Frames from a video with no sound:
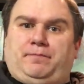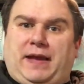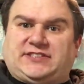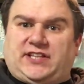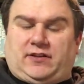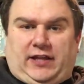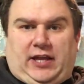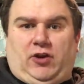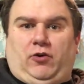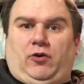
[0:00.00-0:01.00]
basically,
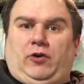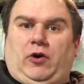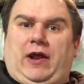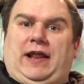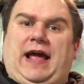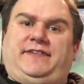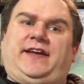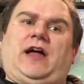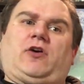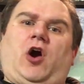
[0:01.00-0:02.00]
you're going to
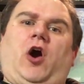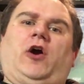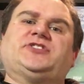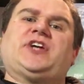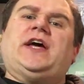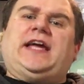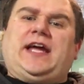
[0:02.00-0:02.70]
deal out cards